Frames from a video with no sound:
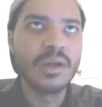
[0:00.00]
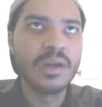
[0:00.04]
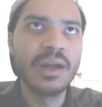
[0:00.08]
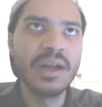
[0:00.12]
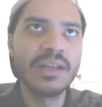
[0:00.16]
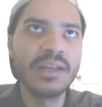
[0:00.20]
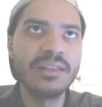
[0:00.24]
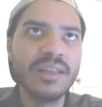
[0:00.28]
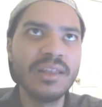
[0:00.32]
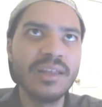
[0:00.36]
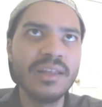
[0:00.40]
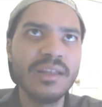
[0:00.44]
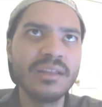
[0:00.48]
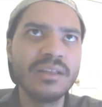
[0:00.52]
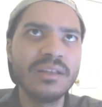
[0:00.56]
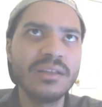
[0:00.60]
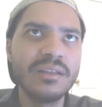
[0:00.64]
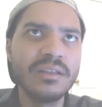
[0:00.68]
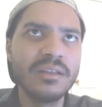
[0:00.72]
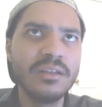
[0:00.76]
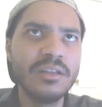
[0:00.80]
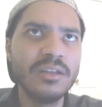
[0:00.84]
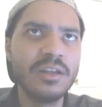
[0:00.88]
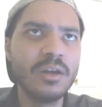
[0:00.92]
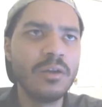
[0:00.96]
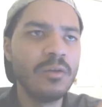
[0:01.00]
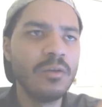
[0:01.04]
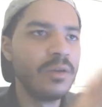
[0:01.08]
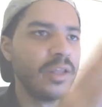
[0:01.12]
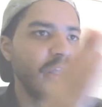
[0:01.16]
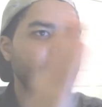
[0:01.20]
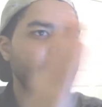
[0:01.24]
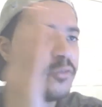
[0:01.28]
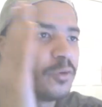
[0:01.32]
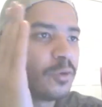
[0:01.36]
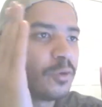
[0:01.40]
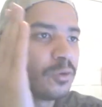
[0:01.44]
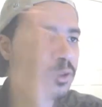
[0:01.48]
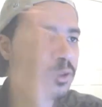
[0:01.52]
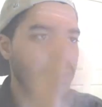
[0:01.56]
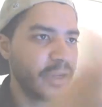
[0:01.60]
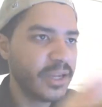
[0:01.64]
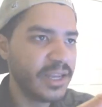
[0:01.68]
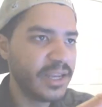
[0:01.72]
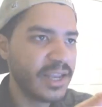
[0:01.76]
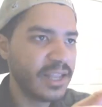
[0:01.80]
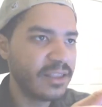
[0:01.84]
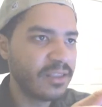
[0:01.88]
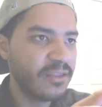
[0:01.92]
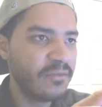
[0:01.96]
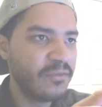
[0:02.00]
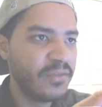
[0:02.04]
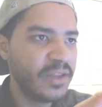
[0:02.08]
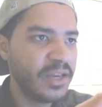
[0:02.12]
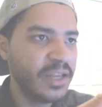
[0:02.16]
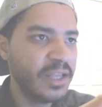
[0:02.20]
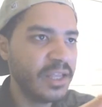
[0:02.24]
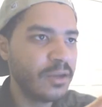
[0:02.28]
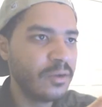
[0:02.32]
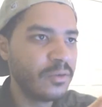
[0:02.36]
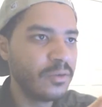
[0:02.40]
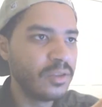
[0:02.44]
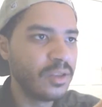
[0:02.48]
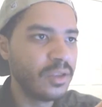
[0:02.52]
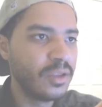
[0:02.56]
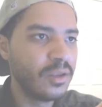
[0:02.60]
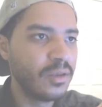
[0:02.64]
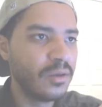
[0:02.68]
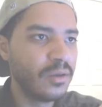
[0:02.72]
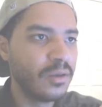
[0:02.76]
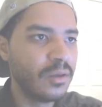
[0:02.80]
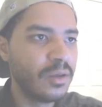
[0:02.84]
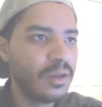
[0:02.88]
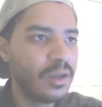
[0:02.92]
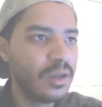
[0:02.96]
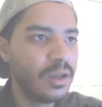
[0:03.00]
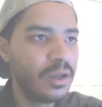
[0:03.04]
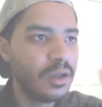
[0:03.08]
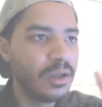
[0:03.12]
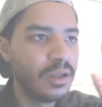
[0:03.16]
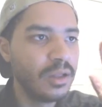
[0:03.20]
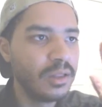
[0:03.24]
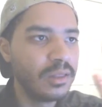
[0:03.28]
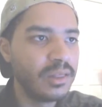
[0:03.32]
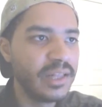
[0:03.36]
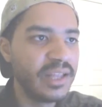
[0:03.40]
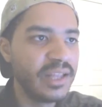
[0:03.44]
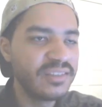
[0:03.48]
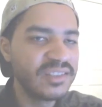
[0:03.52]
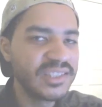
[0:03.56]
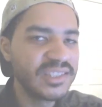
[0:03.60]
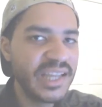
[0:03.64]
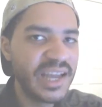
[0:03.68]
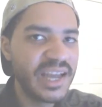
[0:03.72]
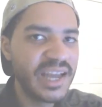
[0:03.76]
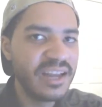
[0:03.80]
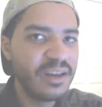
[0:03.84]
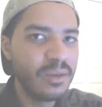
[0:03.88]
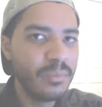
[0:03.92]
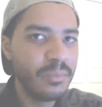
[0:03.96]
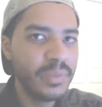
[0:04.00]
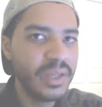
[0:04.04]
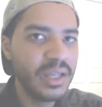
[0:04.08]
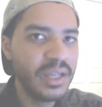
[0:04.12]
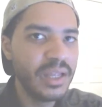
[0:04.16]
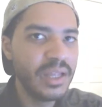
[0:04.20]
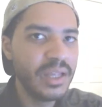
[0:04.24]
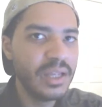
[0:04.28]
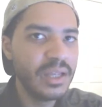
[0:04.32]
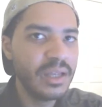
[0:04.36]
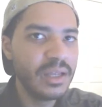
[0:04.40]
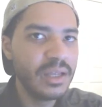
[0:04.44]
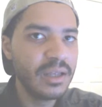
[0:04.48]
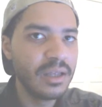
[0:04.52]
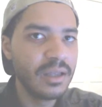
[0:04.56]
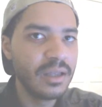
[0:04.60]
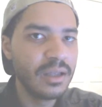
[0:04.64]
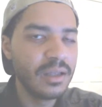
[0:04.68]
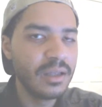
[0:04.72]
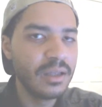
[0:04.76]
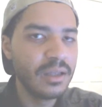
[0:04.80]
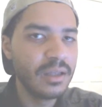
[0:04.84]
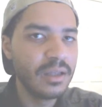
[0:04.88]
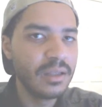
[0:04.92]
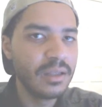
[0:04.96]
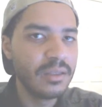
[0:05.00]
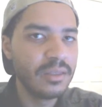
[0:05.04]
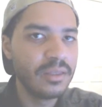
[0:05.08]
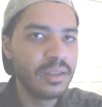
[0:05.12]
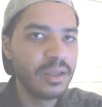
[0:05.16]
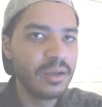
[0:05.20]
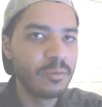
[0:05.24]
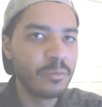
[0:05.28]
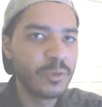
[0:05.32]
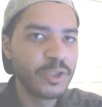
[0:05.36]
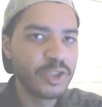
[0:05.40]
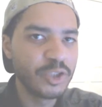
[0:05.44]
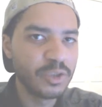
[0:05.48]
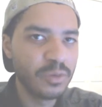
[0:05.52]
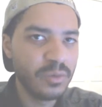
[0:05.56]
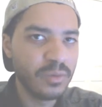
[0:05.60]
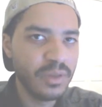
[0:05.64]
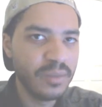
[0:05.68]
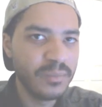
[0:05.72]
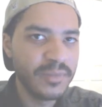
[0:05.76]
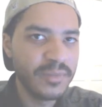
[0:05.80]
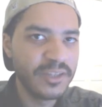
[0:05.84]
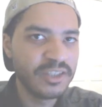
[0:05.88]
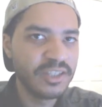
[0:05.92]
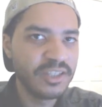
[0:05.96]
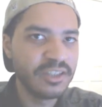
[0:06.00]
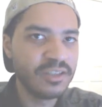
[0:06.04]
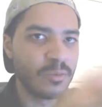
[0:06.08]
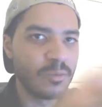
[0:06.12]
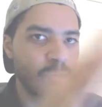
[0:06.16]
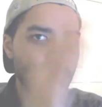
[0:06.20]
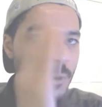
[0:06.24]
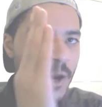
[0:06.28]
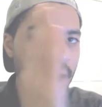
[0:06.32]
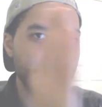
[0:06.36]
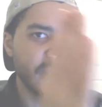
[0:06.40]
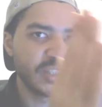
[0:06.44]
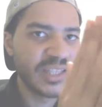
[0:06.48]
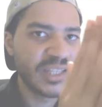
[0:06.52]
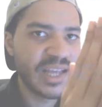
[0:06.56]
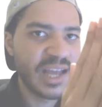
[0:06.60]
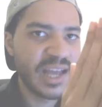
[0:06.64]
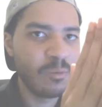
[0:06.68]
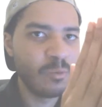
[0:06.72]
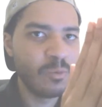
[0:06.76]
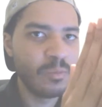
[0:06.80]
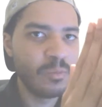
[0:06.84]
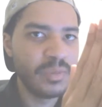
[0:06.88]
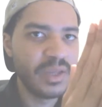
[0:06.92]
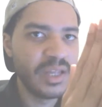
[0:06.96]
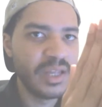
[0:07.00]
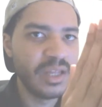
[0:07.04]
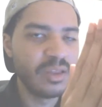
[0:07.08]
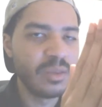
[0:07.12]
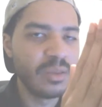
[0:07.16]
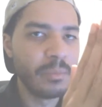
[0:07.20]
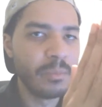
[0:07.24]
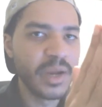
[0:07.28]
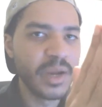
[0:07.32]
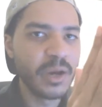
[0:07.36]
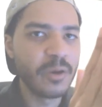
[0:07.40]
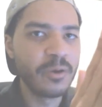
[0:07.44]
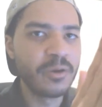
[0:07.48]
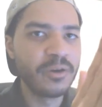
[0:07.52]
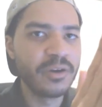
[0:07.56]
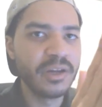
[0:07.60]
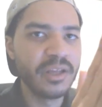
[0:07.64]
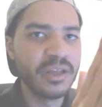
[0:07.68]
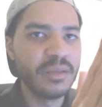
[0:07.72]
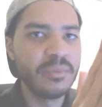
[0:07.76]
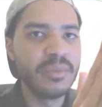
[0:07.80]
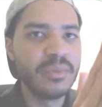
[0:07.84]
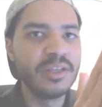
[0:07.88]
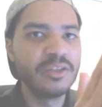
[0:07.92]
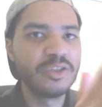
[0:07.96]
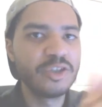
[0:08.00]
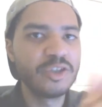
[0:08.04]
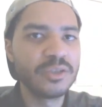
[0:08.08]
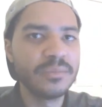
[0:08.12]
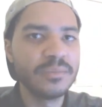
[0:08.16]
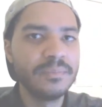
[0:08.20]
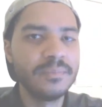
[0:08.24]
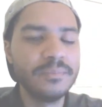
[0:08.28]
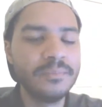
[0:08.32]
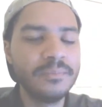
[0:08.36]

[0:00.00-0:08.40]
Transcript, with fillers: I think you know if you're looking at the video, the left side would be the original image, and the right side will be the mirrored image.